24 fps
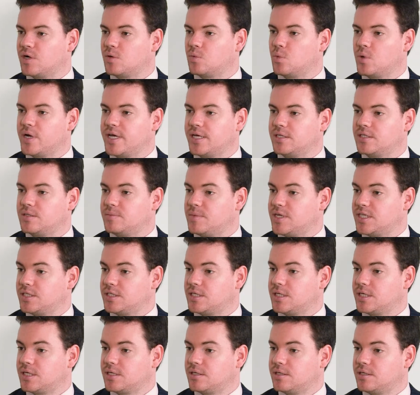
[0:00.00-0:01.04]
weak
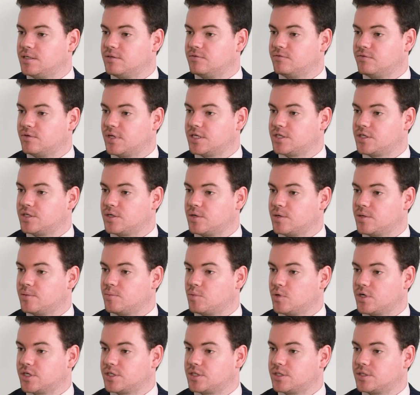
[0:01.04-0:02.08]
domestic inflationary
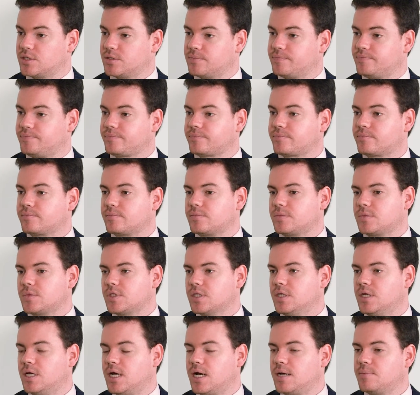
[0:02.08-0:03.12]
pressures.
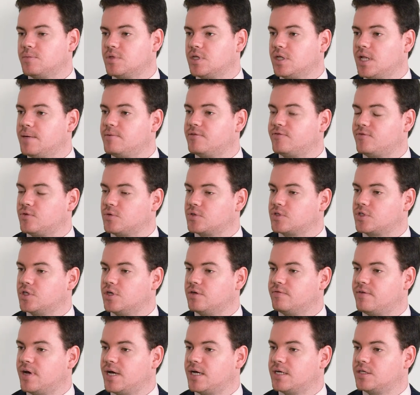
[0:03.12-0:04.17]
The labour force
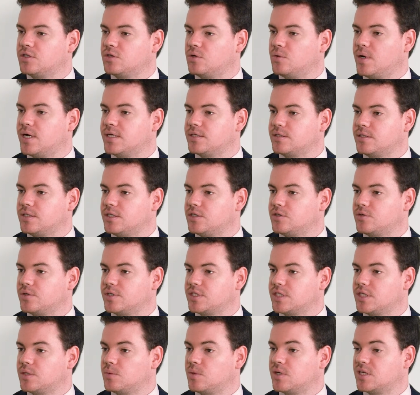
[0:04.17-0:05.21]
survey is always an
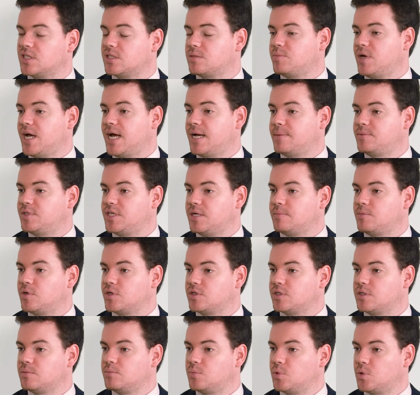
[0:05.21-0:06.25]
interesting one. It's perhaps our
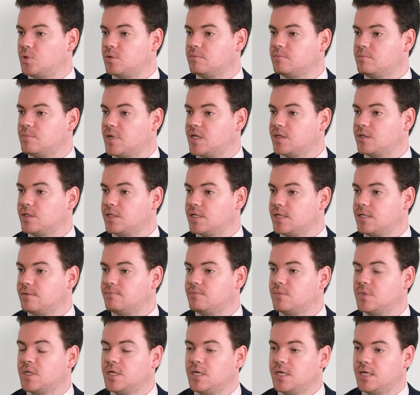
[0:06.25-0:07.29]
most important monthly
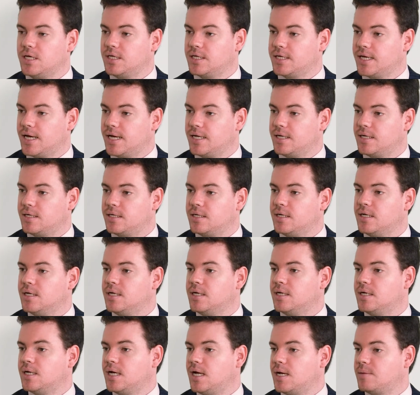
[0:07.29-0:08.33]
indicator.
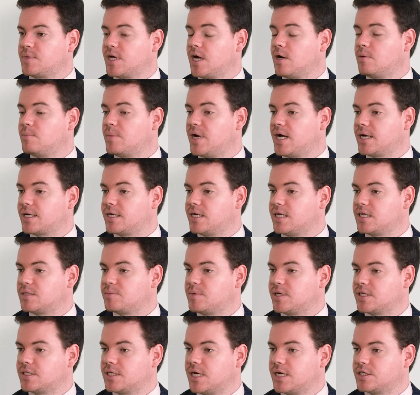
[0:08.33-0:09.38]
Current market
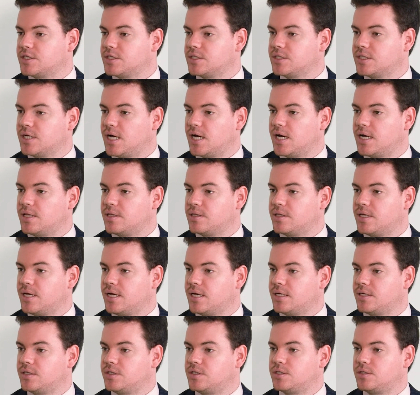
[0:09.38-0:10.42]
expectations are
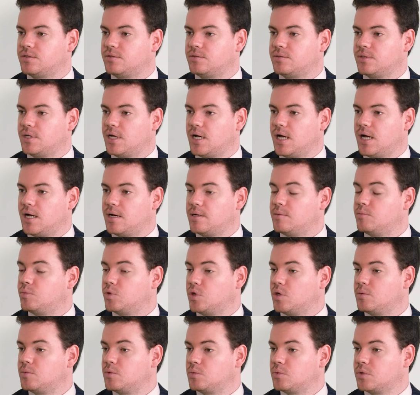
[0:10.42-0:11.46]
that
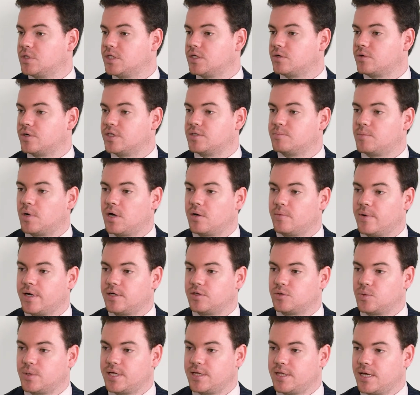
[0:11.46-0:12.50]
employment will increase by around
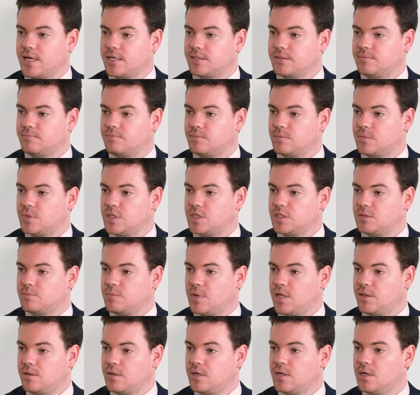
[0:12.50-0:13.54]
20,000 this
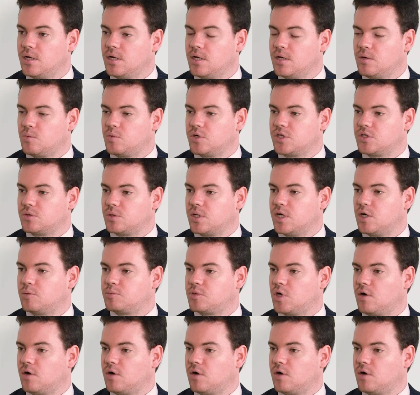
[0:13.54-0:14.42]
month, which will help to